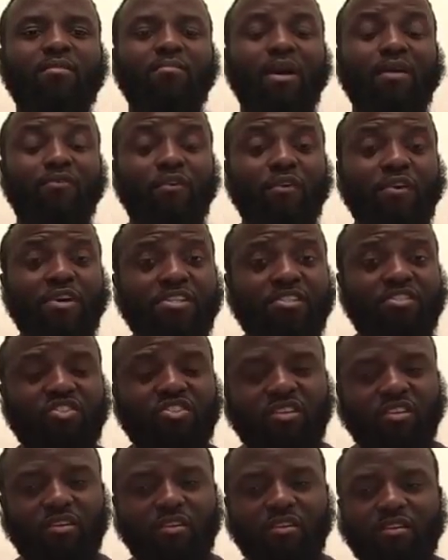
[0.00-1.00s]
My
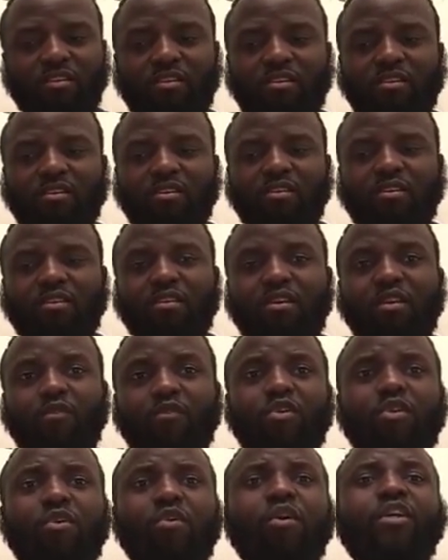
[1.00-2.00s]
friends,
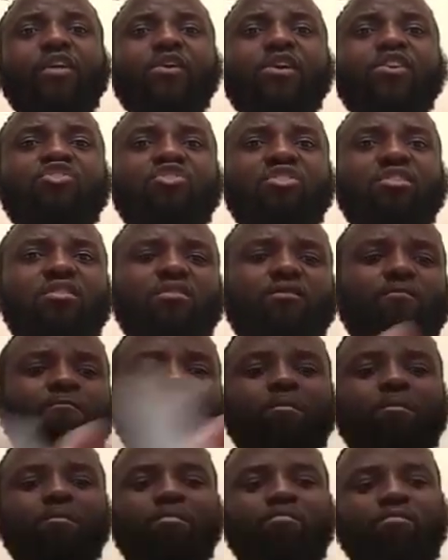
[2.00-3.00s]
if you're a Christian
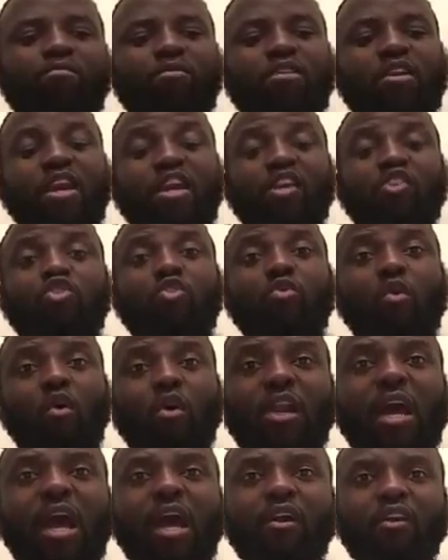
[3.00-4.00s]
and you
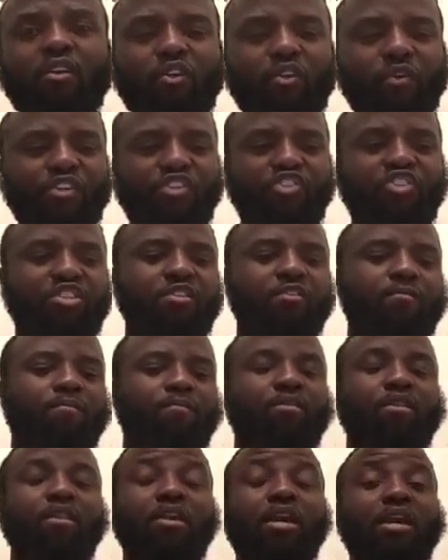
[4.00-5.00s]
are not a Christian,
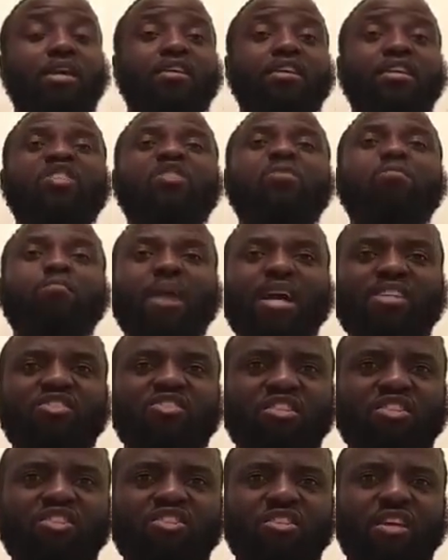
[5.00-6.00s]
this
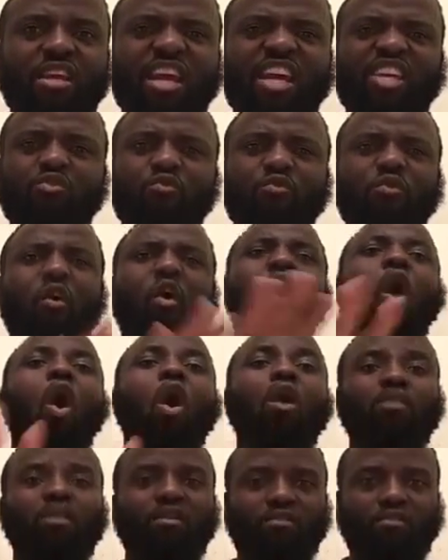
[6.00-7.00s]
message is for
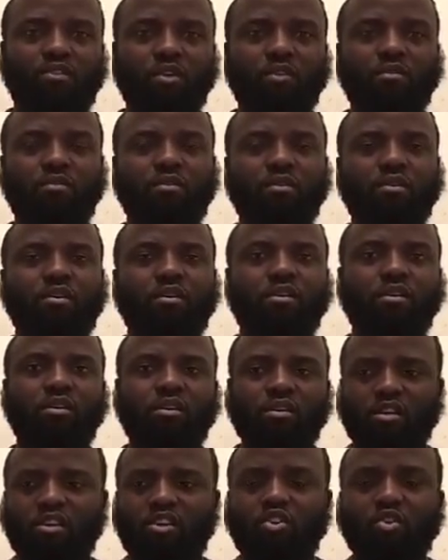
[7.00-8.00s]
all of you.
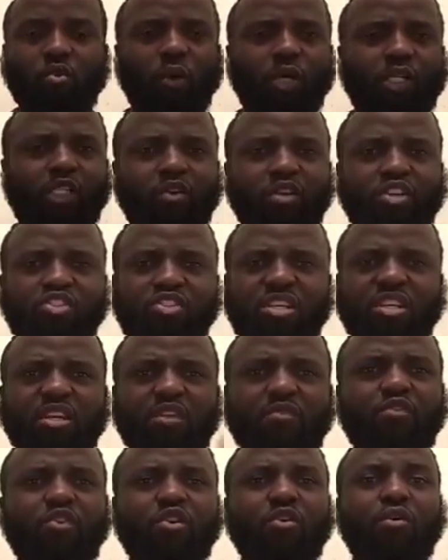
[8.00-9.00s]
You are a Christian
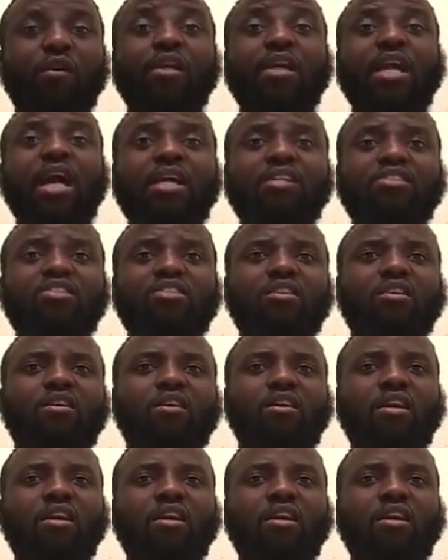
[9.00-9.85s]
if you are not.